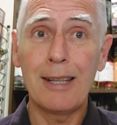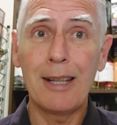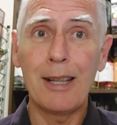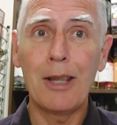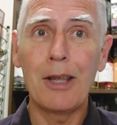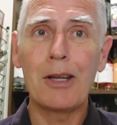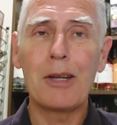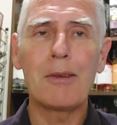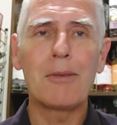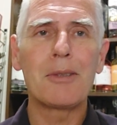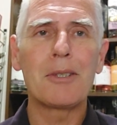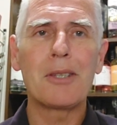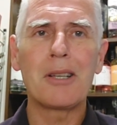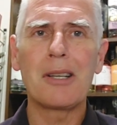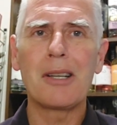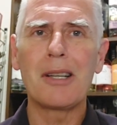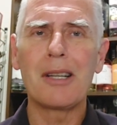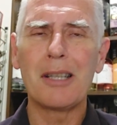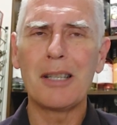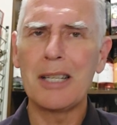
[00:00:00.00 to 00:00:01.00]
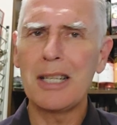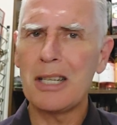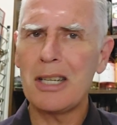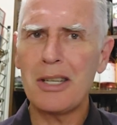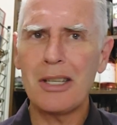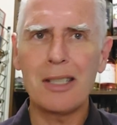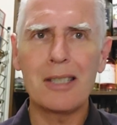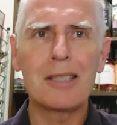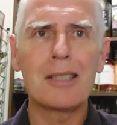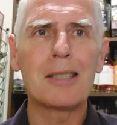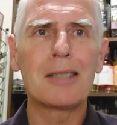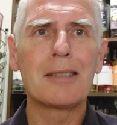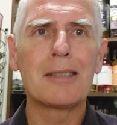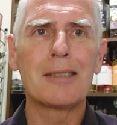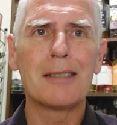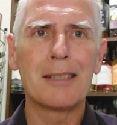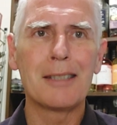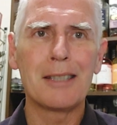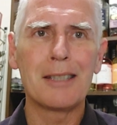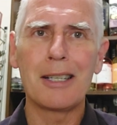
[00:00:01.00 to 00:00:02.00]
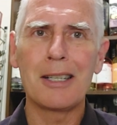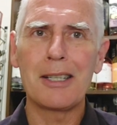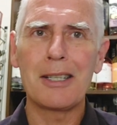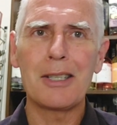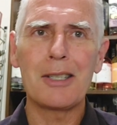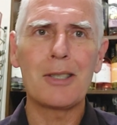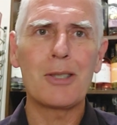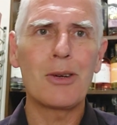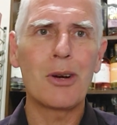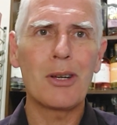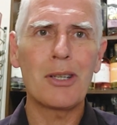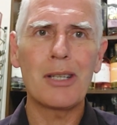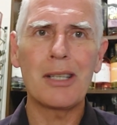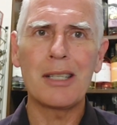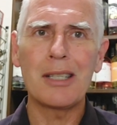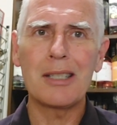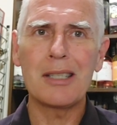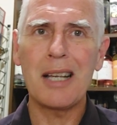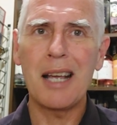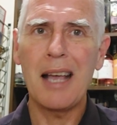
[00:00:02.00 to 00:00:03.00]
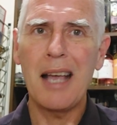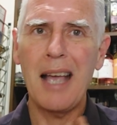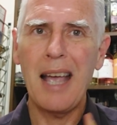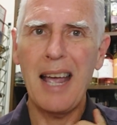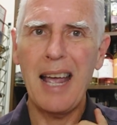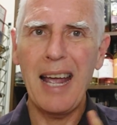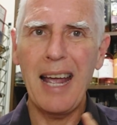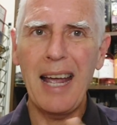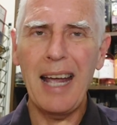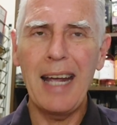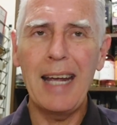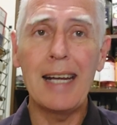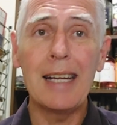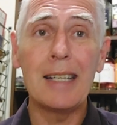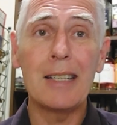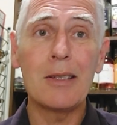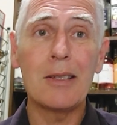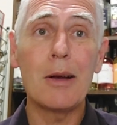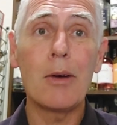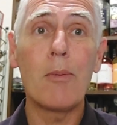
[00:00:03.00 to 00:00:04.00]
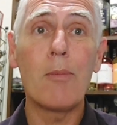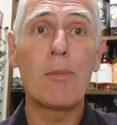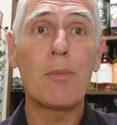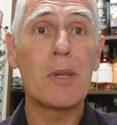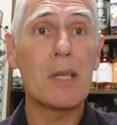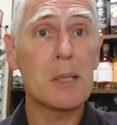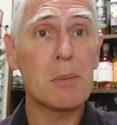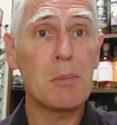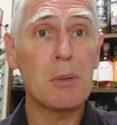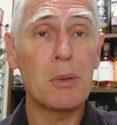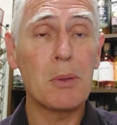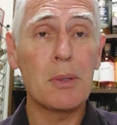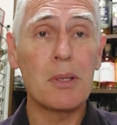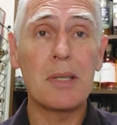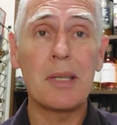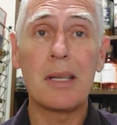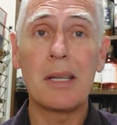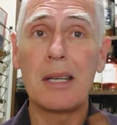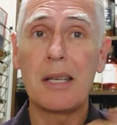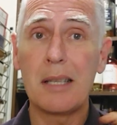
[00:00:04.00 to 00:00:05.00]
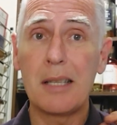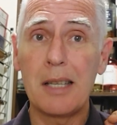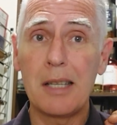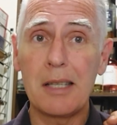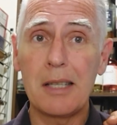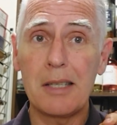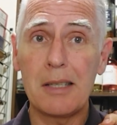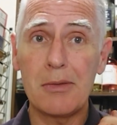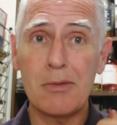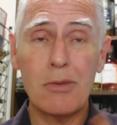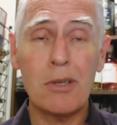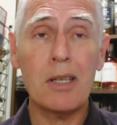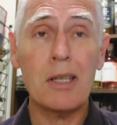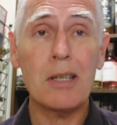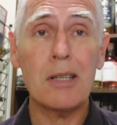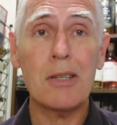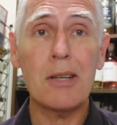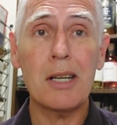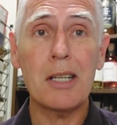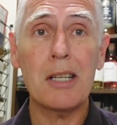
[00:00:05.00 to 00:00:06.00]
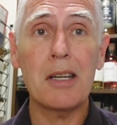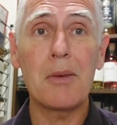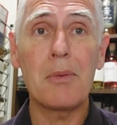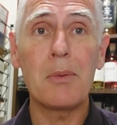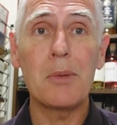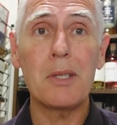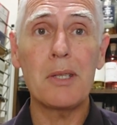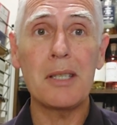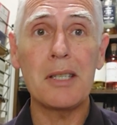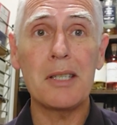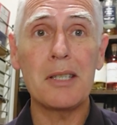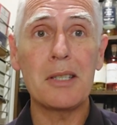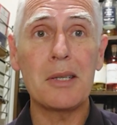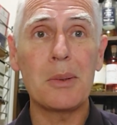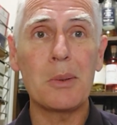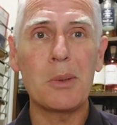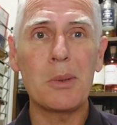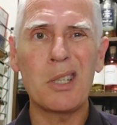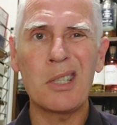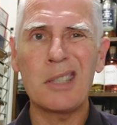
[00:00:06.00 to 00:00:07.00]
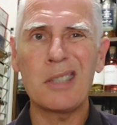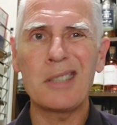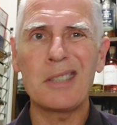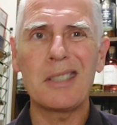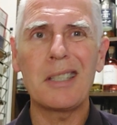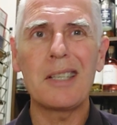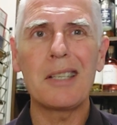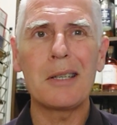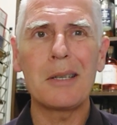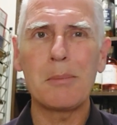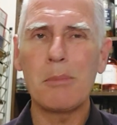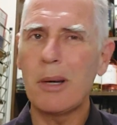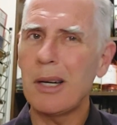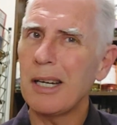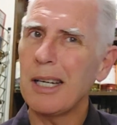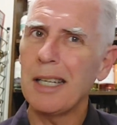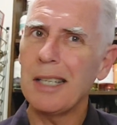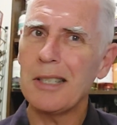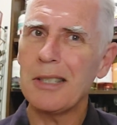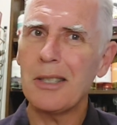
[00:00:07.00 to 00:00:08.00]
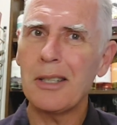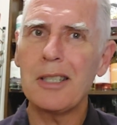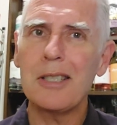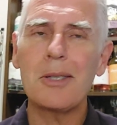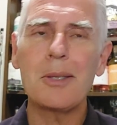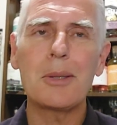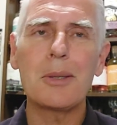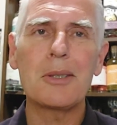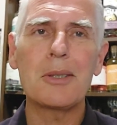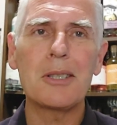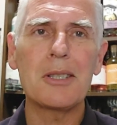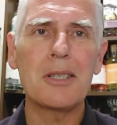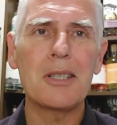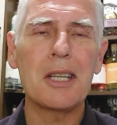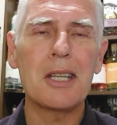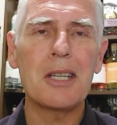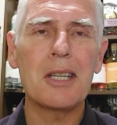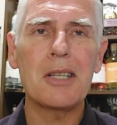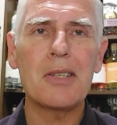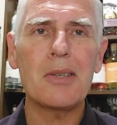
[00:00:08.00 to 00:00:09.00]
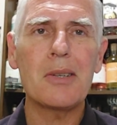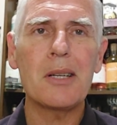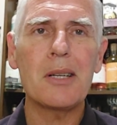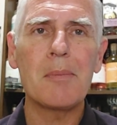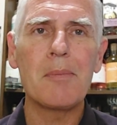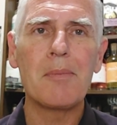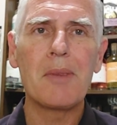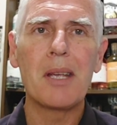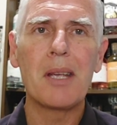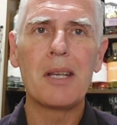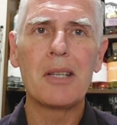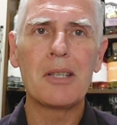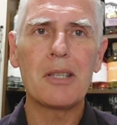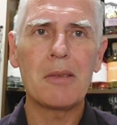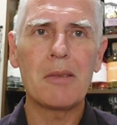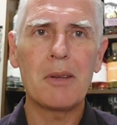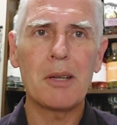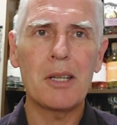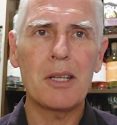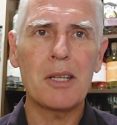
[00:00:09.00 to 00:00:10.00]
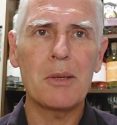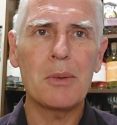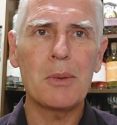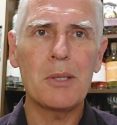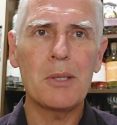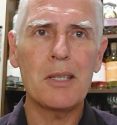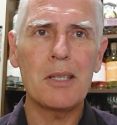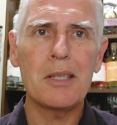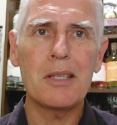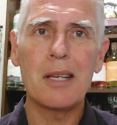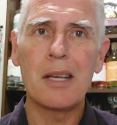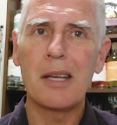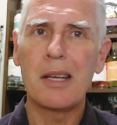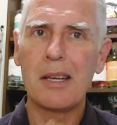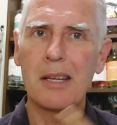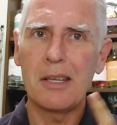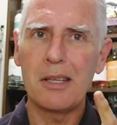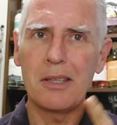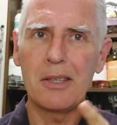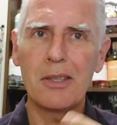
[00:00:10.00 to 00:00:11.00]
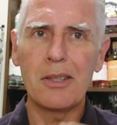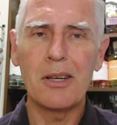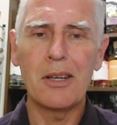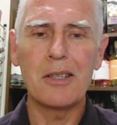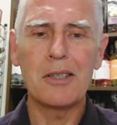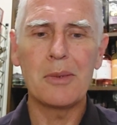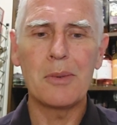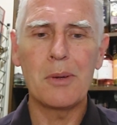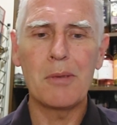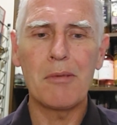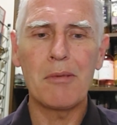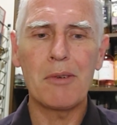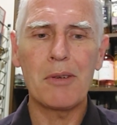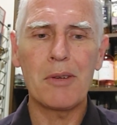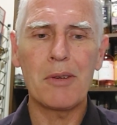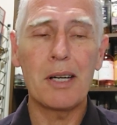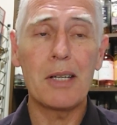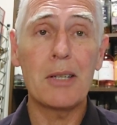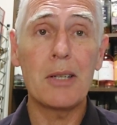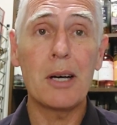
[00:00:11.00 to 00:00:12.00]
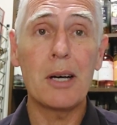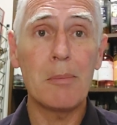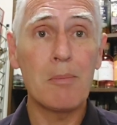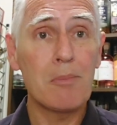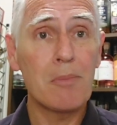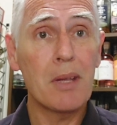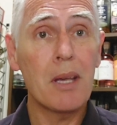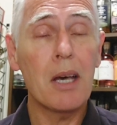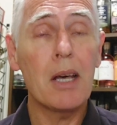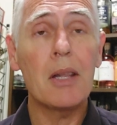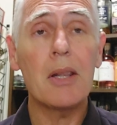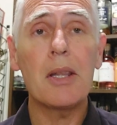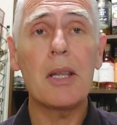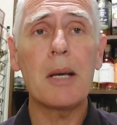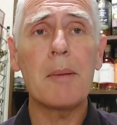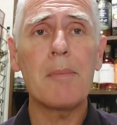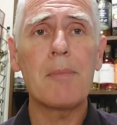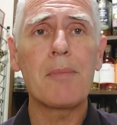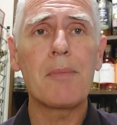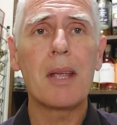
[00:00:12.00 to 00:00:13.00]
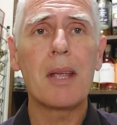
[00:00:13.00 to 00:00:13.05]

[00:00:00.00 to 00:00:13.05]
a lot of delicious, delicious cocktails and spirits. There's tuck-down whiskies in the works. Say, my inside sources in the industry. So if you like your whiskies, you guys are in for a great time. Other than that,